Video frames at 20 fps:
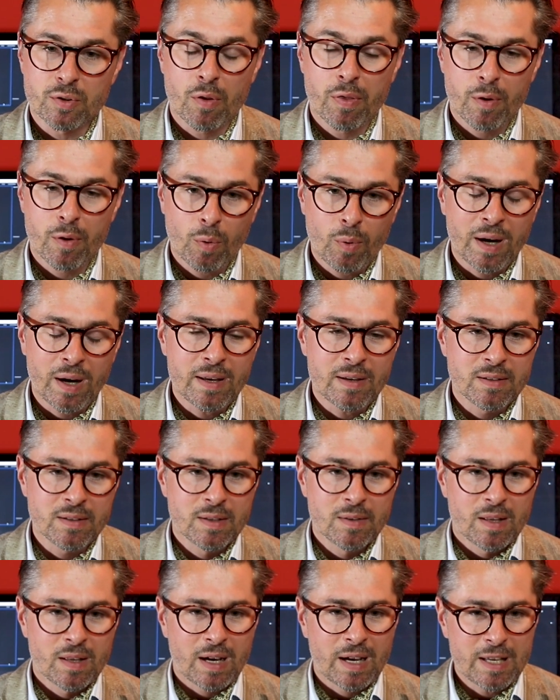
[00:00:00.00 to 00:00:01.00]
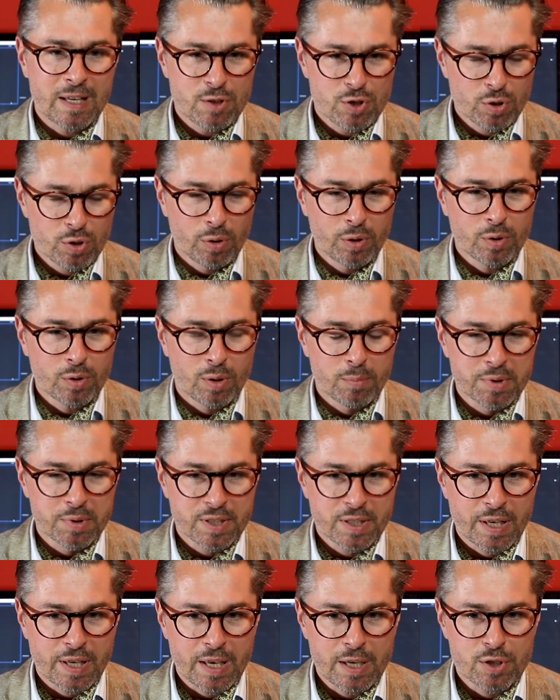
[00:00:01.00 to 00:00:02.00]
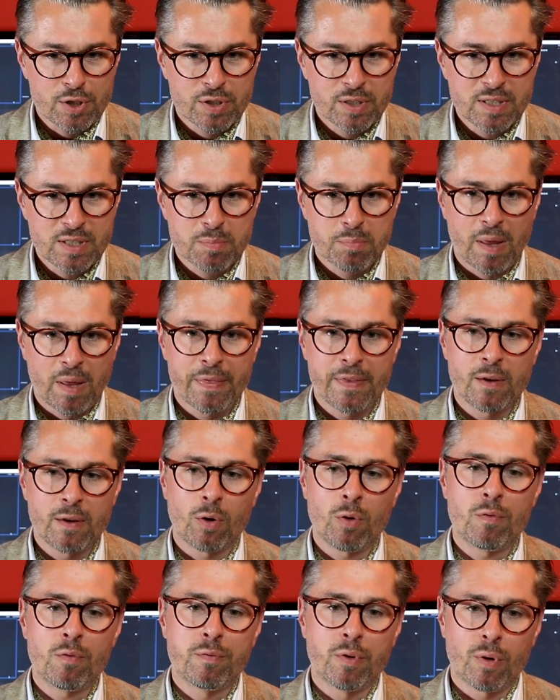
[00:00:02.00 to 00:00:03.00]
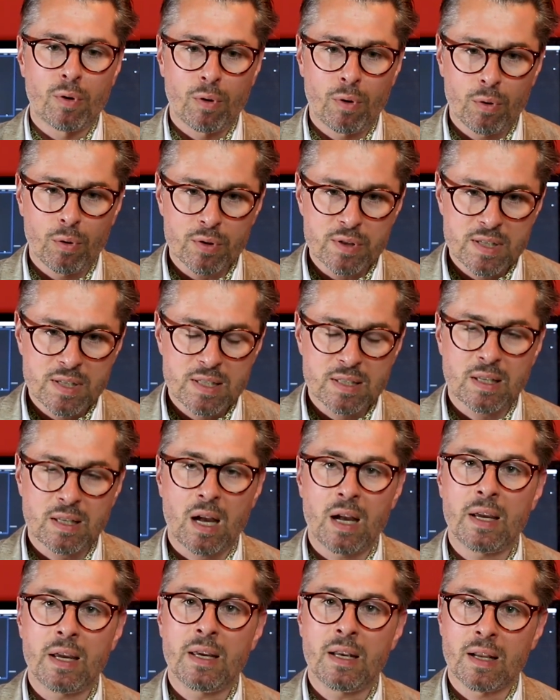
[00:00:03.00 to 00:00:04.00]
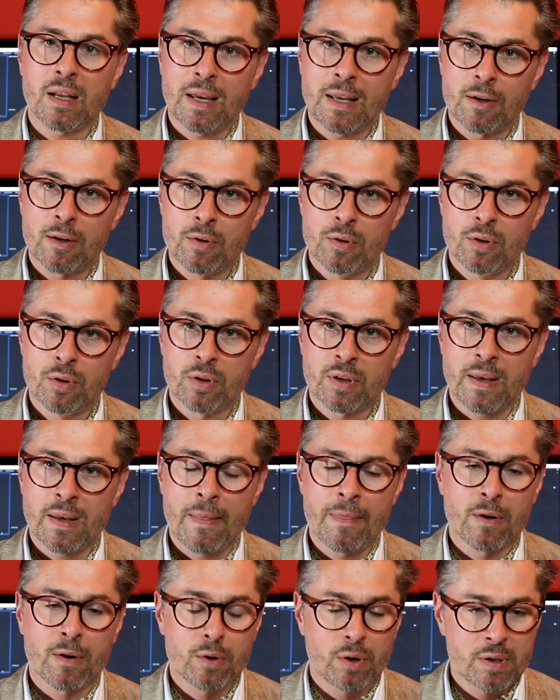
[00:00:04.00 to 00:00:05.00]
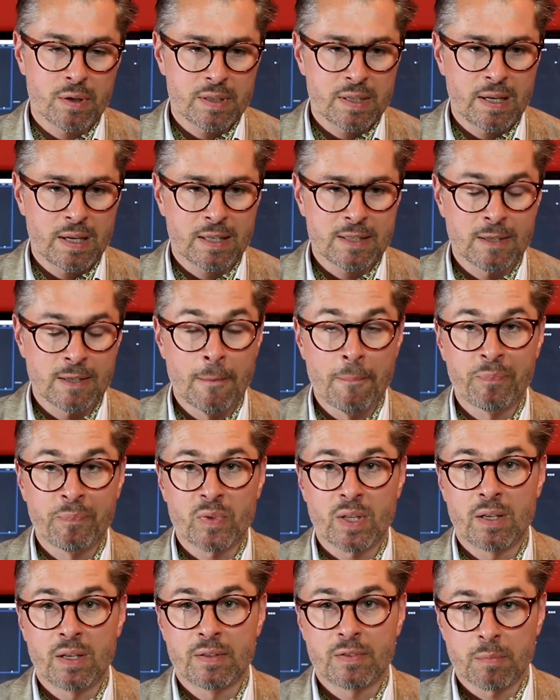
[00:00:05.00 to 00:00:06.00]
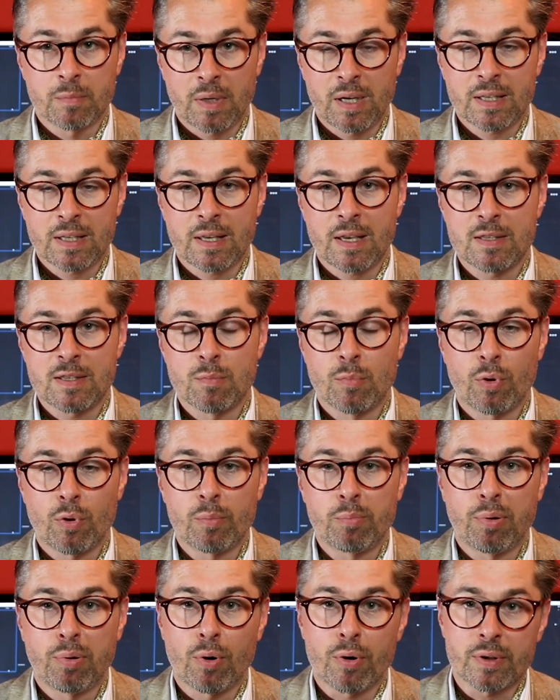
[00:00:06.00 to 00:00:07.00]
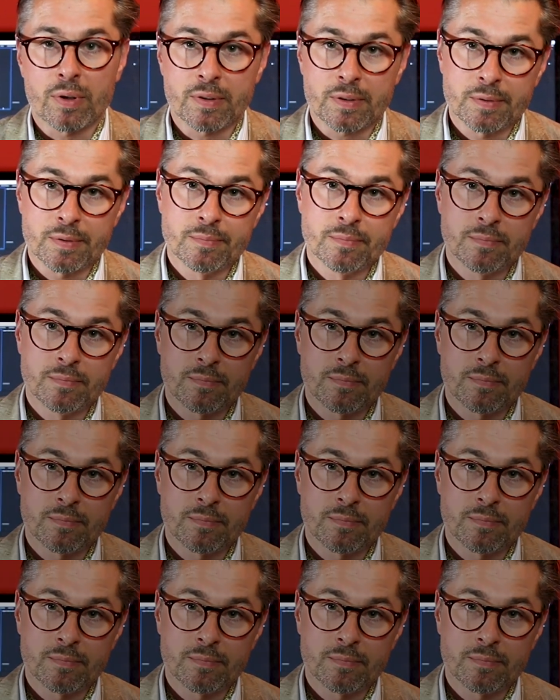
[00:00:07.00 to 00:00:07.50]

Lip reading: Although I enjoy complications, but the overall style and look and the context is, in my case, more important.